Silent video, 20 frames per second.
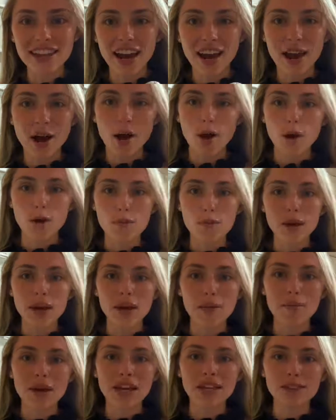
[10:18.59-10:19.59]
I hope
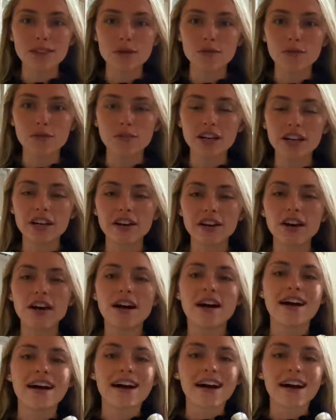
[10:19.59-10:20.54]
it makes you feel